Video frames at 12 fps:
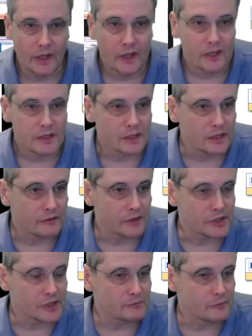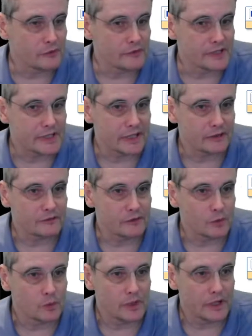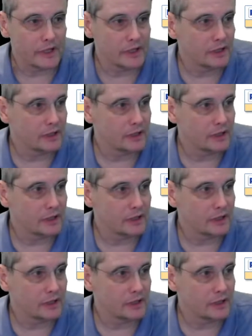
So if I just move this out of the way,